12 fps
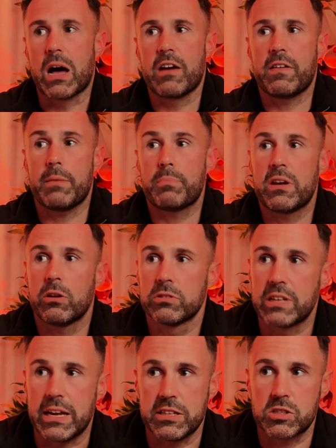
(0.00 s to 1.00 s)
I've been on
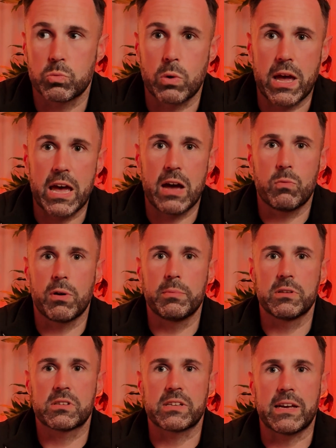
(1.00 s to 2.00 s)
dates where
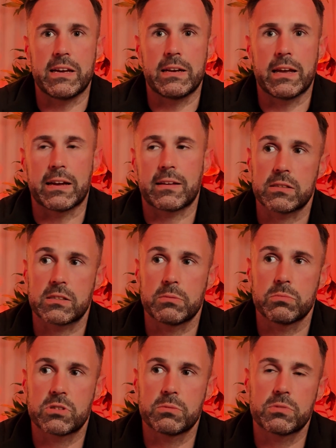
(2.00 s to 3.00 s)
women say like
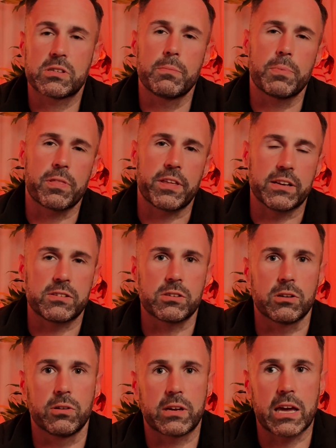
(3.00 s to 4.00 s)
some simple things,
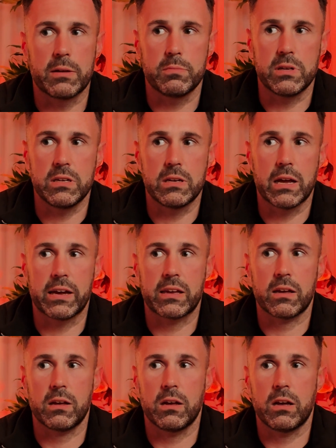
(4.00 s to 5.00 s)
it can be like